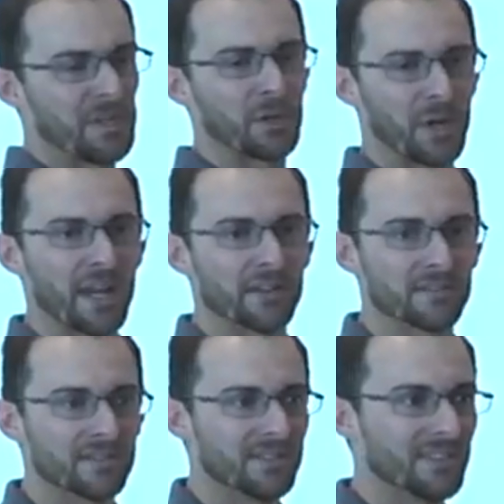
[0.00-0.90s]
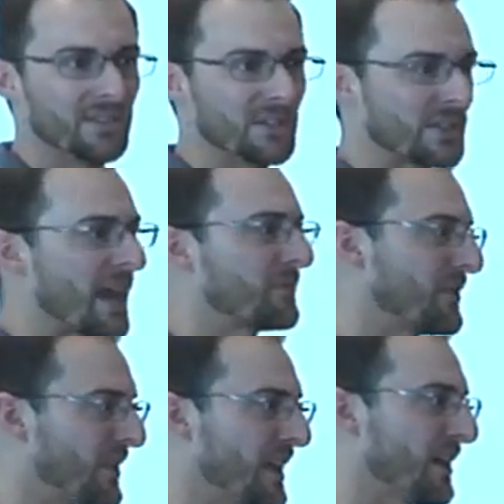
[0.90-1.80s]
be creative. You just have
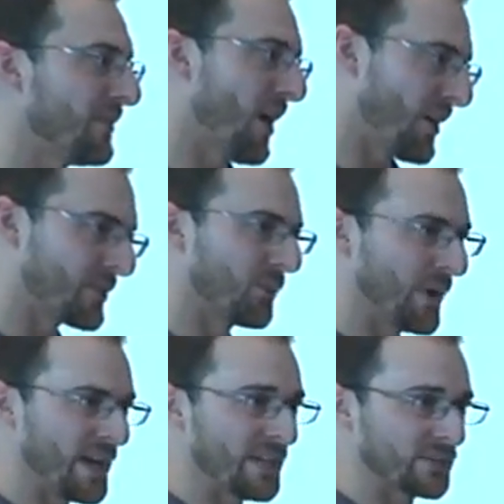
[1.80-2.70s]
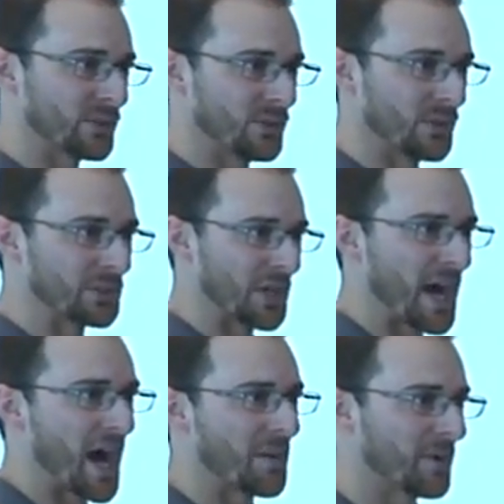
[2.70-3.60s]
to think of other ways to do a
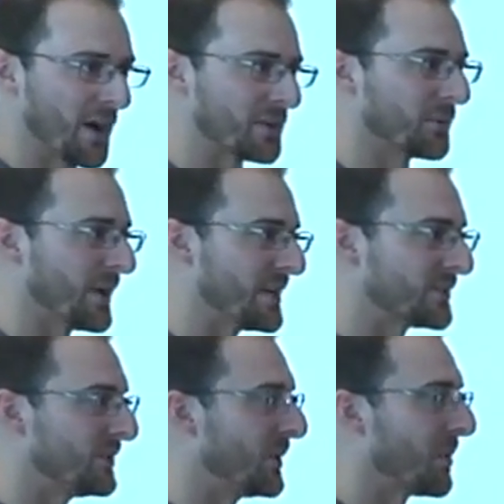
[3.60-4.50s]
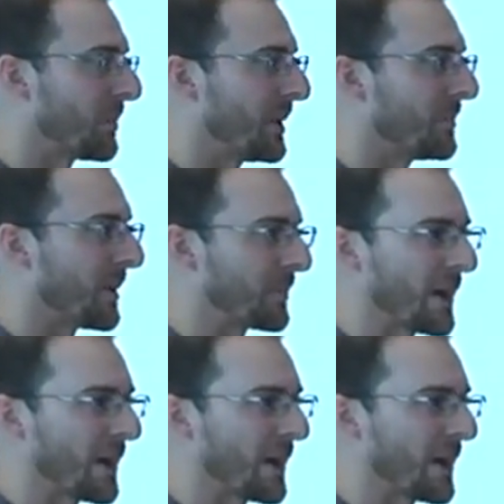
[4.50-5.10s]
job, other ways to do a, a, a